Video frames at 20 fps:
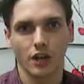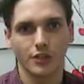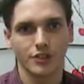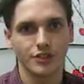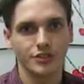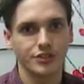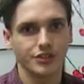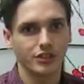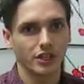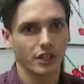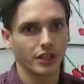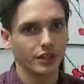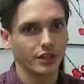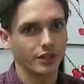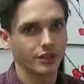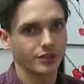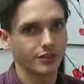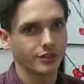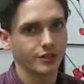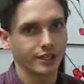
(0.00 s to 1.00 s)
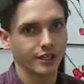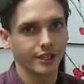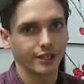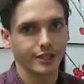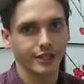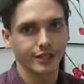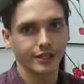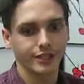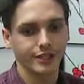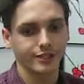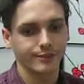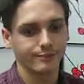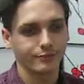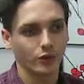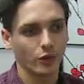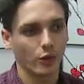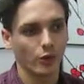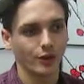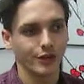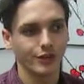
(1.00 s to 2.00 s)
odds and sods, like
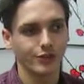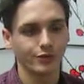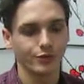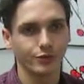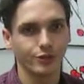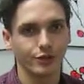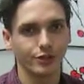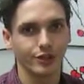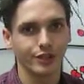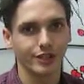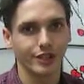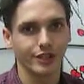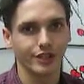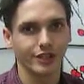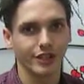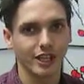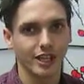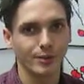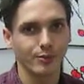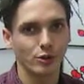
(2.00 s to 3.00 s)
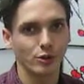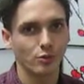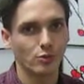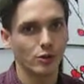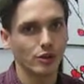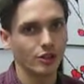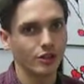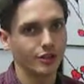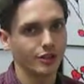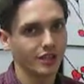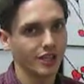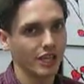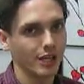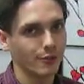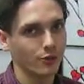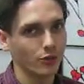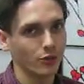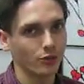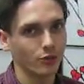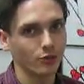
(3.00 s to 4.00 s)
toys really, like the KP1,
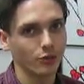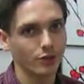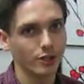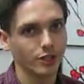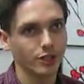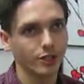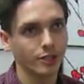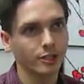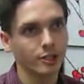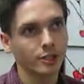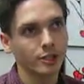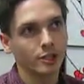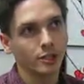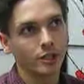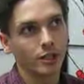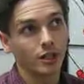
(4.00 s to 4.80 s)
KP3,